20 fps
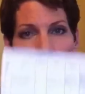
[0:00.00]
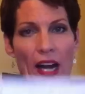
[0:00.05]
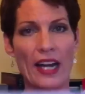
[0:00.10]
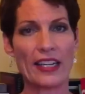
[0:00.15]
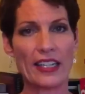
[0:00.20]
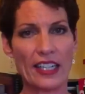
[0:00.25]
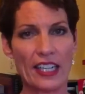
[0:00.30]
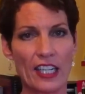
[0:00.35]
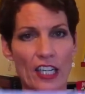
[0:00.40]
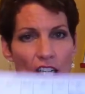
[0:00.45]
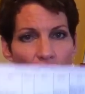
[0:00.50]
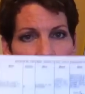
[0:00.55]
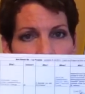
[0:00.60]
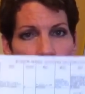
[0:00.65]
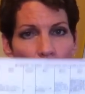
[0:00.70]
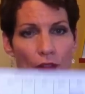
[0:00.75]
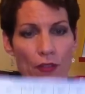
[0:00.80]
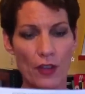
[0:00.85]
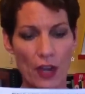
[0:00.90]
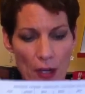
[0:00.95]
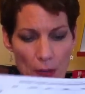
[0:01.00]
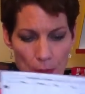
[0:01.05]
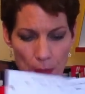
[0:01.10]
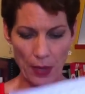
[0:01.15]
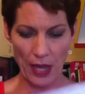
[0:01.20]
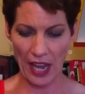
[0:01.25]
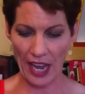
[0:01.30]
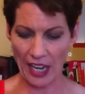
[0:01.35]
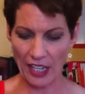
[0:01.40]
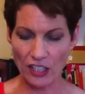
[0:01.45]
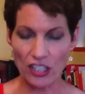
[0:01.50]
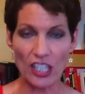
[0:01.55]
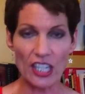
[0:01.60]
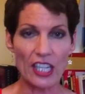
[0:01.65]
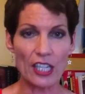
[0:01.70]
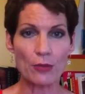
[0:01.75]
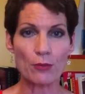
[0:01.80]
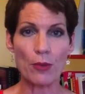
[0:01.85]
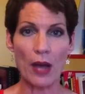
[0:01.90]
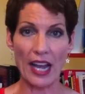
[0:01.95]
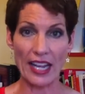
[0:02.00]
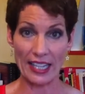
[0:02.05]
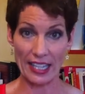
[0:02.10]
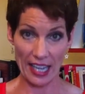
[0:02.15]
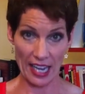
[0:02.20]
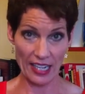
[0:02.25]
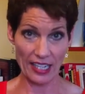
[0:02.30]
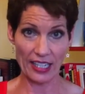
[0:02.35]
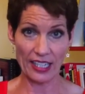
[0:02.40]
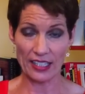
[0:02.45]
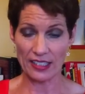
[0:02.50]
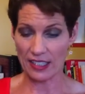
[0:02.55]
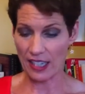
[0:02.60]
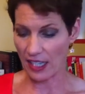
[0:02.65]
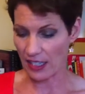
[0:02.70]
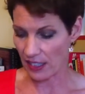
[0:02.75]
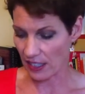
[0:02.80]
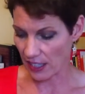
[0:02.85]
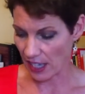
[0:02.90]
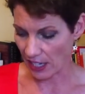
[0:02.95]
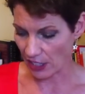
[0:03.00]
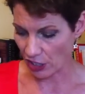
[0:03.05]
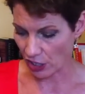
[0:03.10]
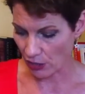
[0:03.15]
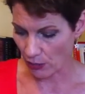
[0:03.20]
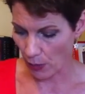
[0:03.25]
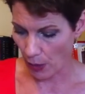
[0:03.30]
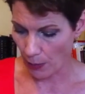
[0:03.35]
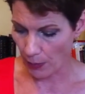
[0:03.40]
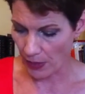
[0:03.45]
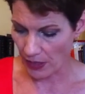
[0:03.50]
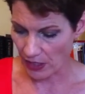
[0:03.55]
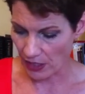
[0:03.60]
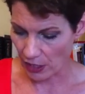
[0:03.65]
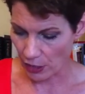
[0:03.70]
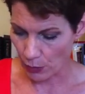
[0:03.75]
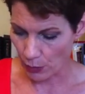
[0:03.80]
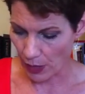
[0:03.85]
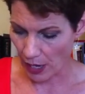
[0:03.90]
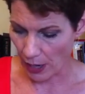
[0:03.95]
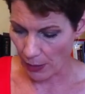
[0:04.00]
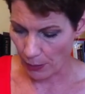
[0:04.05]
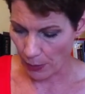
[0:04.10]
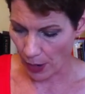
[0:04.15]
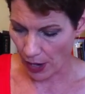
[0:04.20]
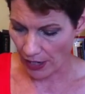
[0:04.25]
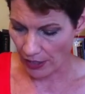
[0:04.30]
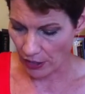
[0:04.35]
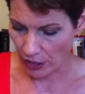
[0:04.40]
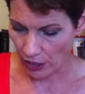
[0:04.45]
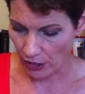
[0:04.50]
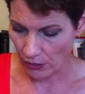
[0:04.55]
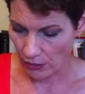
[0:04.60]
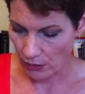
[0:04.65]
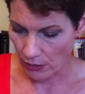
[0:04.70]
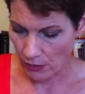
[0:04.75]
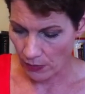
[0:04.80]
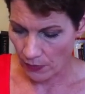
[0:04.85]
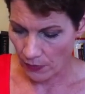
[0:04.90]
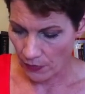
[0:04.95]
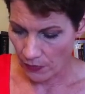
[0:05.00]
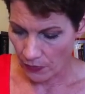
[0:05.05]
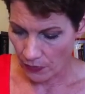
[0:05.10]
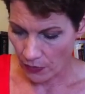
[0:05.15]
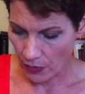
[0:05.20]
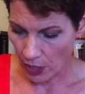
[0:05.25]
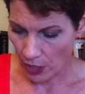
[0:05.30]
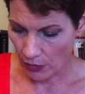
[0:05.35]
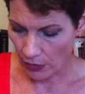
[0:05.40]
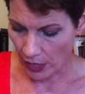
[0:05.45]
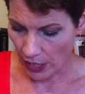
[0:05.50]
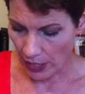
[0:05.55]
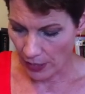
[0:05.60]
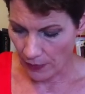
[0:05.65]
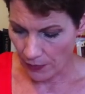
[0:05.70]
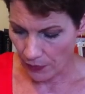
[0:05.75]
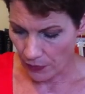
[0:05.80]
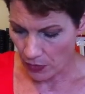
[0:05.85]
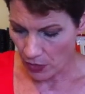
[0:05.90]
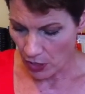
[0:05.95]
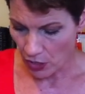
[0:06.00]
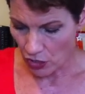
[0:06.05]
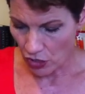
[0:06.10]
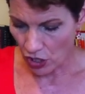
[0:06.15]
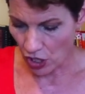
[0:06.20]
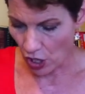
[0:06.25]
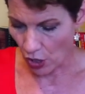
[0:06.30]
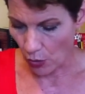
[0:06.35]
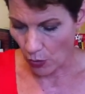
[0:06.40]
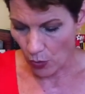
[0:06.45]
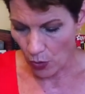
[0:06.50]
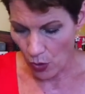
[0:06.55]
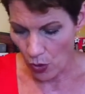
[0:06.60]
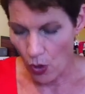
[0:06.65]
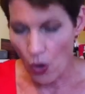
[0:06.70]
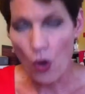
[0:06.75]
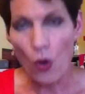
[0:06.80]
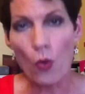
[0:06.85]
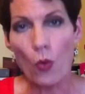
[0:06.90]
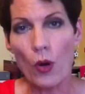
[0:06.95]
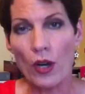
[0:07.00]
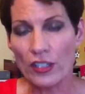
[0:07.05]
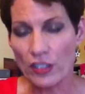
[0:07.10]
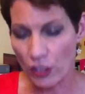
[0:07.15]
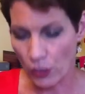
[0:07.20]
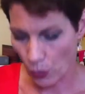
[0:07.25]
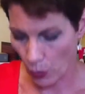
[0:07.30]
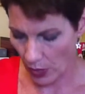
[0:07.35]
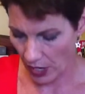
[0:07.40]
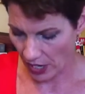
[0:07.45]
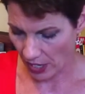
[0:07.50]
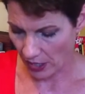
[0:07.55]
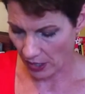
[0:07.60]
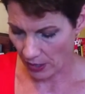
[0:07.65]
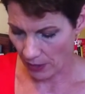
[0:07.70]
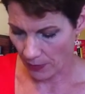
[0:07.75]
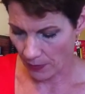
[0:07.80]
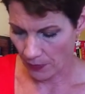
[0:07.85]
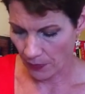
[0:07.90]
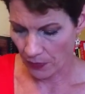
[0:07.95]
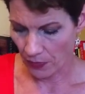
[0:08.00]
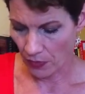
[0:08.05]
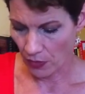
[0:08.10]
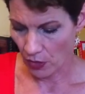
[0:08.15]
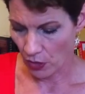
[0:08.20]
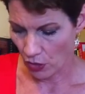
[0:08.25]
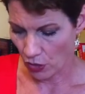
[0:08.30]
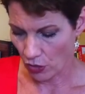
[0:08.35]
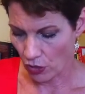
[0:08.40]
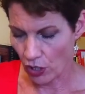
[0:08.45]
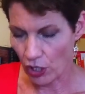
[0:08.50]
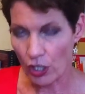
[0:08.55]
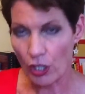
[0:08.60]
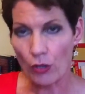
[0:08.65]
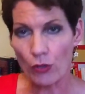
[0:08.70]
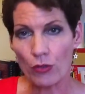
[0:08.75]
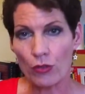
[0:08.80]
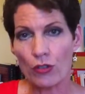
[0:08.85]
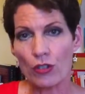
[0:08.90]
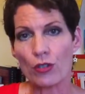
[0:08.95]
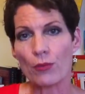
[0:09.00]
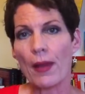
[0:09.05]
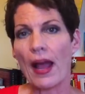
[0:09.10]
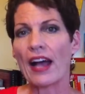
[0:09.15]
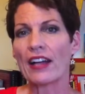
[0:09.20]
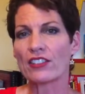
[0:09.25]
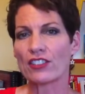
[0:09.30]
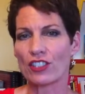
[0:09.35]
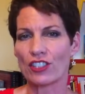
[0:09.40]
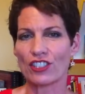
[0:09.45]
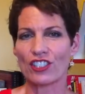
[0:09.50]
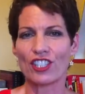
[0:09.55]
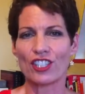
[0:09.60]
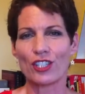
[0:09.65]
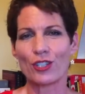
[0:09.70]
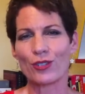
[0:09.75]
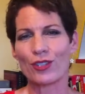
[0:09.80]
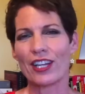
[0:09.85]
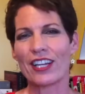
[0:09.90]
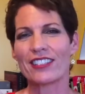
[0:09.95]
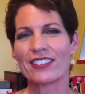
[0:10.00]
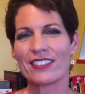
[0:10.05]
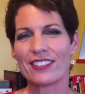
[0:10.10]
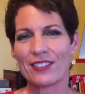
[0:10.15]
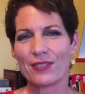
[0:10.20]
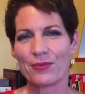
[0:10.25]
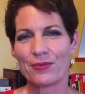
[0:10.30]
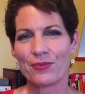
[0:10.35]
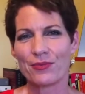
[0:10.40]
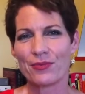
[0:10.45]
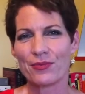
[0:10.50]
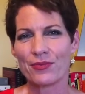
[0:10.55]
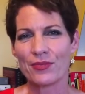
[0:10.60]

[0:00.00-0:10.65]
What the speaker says: right here, front page in my Getting It Done section of my business plan binder. All right? So, once a week, you're going to go through your master to-do list.